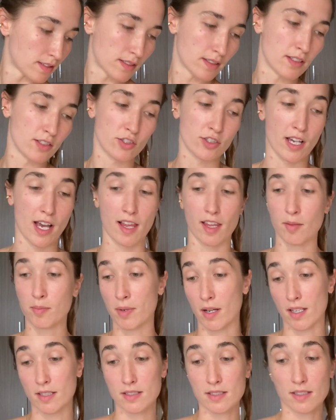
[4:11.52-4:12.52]
the shallot
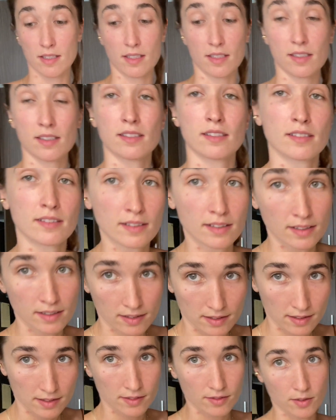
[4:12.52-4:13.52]
pasta
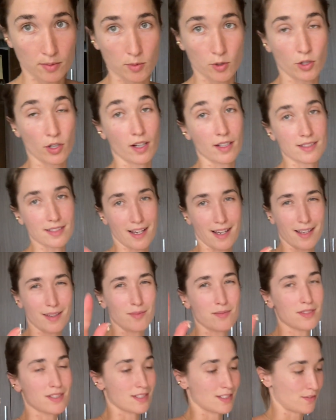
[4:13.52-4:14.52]
from New York
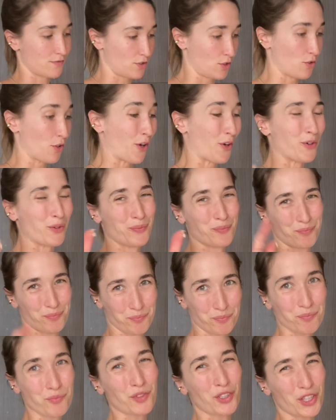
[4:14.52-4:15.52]
Times, and if you know,
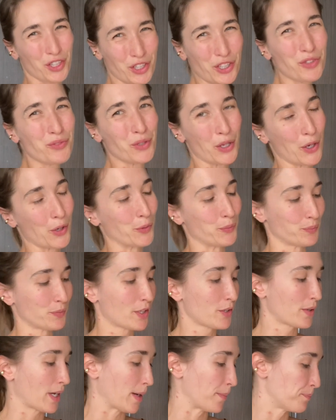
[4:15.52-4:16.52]
you know.
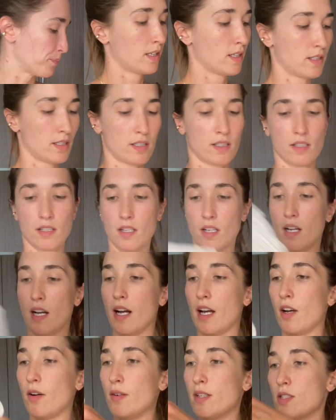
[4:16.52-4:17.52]
Okay.
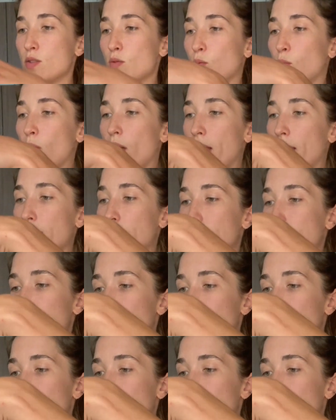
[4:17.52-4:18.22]
I always wet